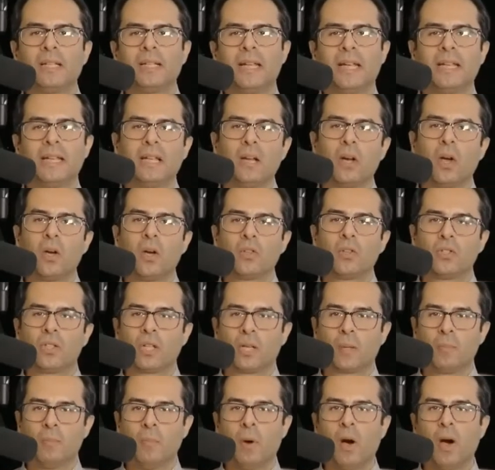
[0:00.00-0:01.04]

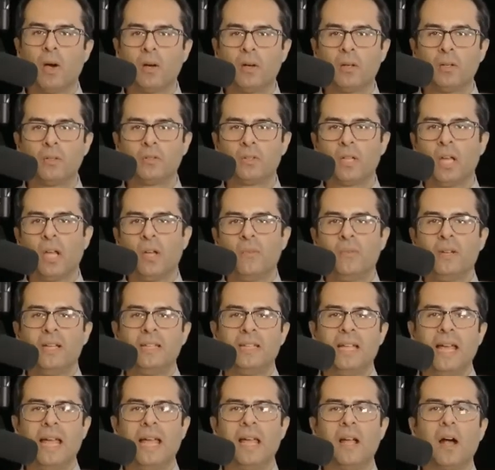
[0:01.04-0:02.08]
AnyLogic models with
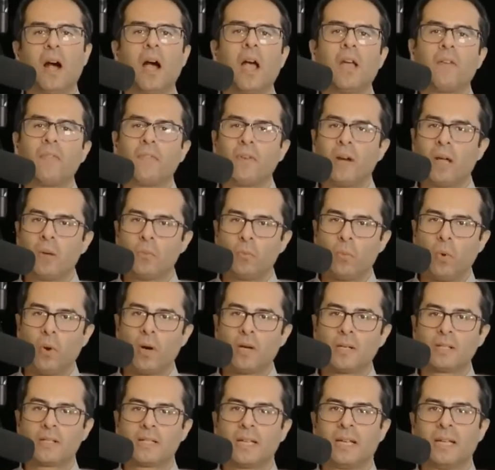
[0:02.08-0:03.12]
AI
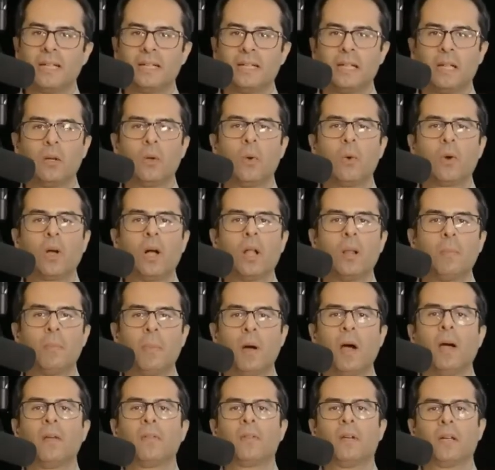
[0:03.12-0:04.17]
frameworks in a local
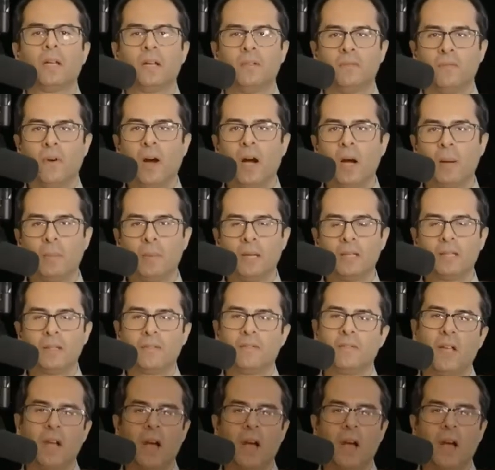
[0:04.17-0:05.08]
Python environment via